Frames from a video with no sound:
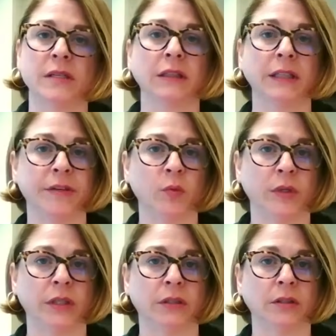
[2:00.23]
is a living
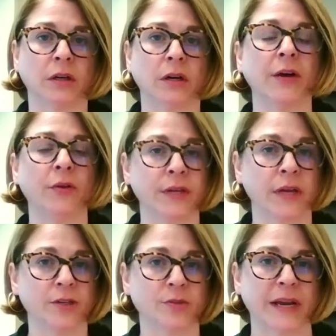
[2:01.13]
will or
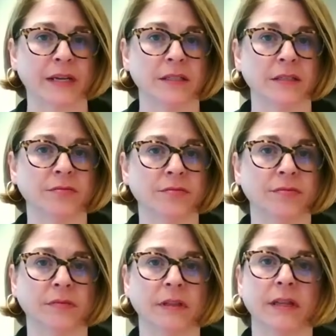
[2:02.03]
healthcare directive,
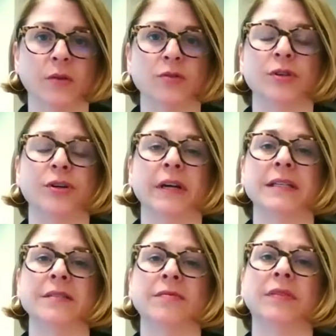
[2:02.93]
and those are your
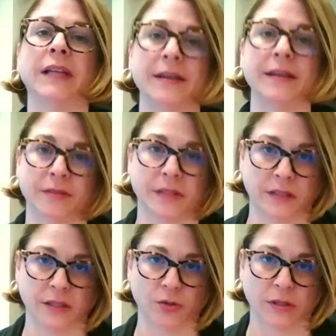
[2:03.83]
end of life
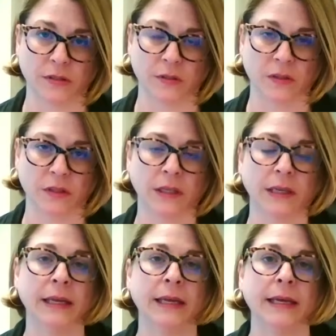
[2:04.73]
decisions.
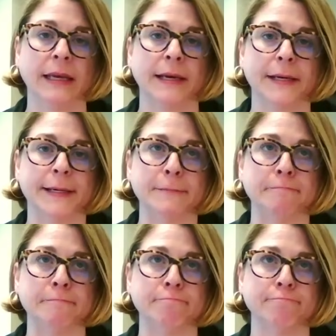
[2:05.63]

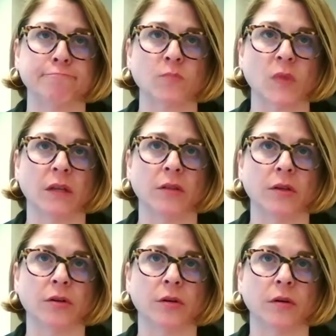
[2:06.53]
Um,
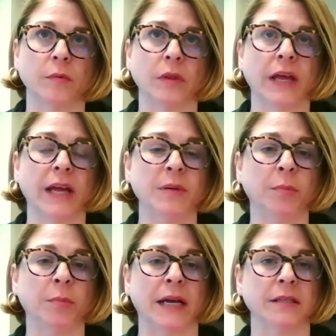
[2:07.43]
there are a lot of
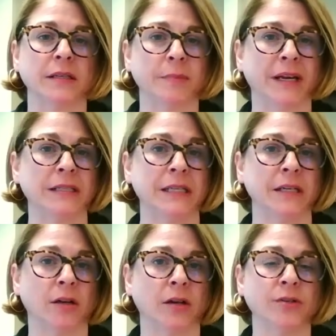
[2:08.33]
people ask us about
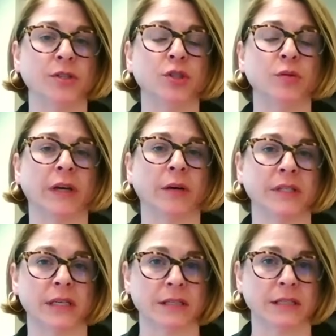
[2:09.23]
DNRs that do not
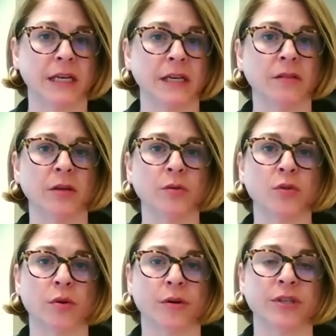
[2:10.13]
resuscitate.
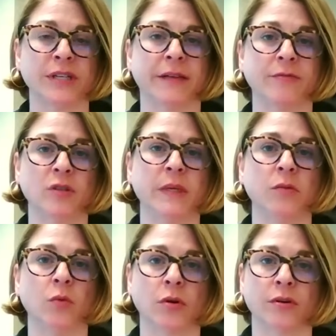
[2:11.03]
Those orders have to
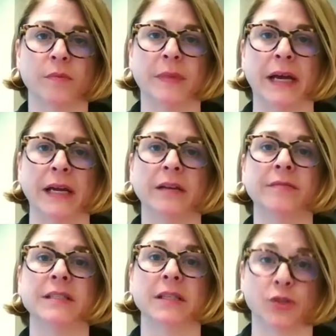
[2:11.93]
be ordered by
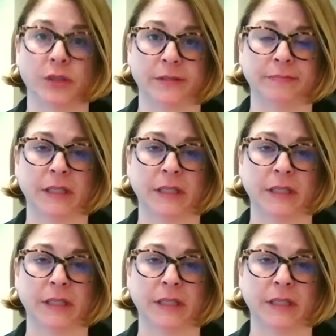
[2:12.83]
a physician.